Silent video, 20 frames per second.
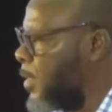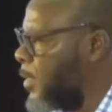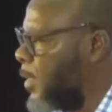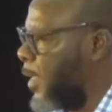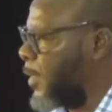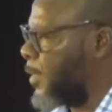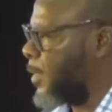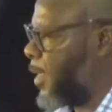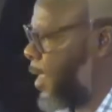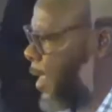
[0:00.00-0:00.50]

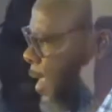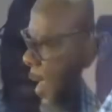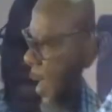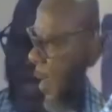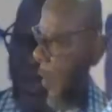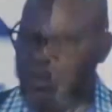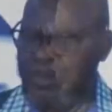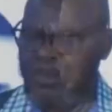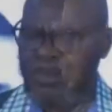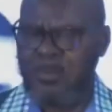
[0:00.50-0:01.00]
that
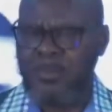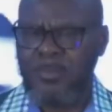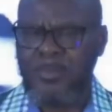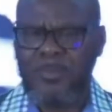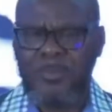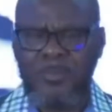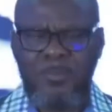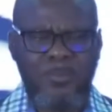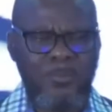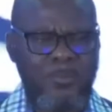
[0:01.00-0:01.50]
came
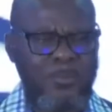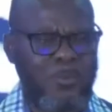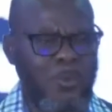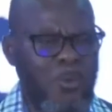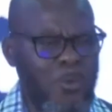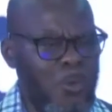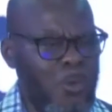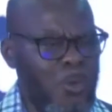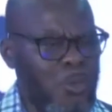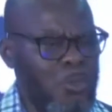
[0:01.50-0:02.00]

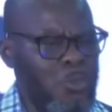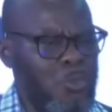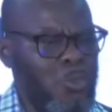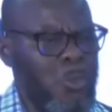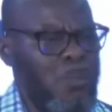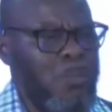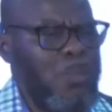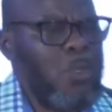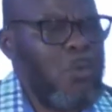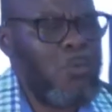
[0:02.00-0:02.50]
for us to
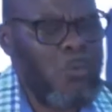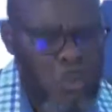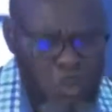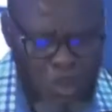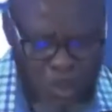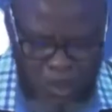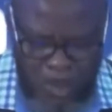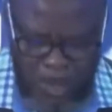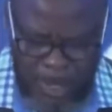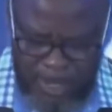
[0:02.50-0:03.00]
be who
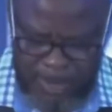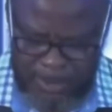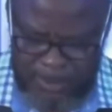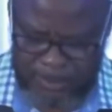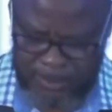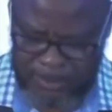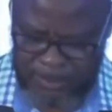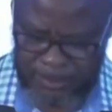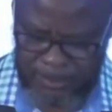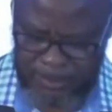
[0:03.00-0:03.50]
we are
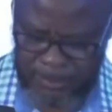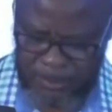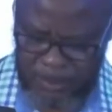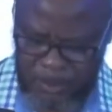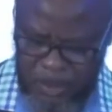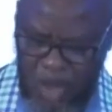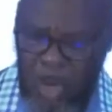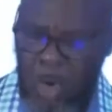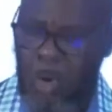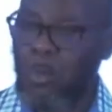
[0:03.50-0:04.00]

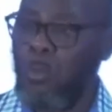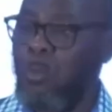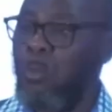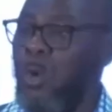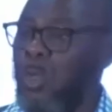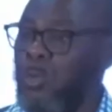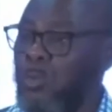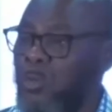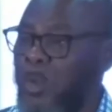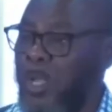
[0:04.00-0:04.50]
or
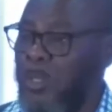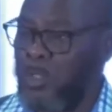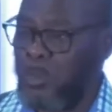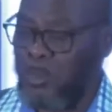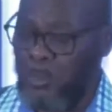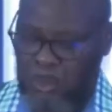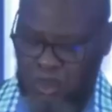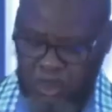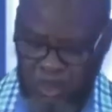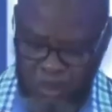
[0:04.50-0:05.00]
what we are
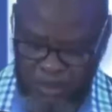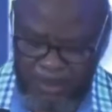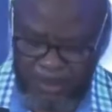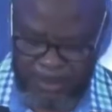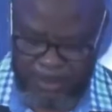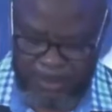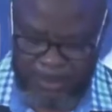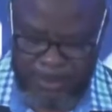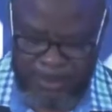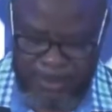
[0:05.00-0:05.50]
supposed to be.
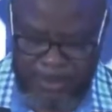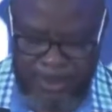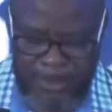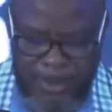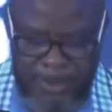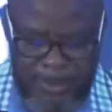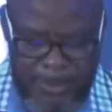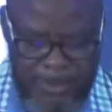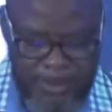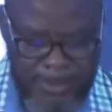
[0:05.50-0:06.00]

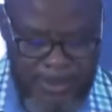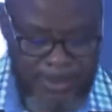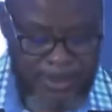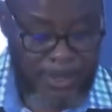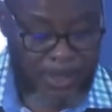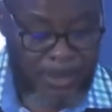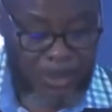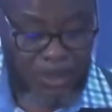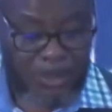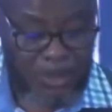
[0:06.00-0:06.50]
This is a
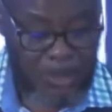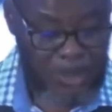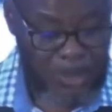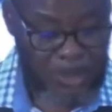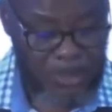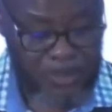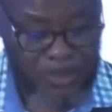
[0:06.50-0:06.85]
new dawn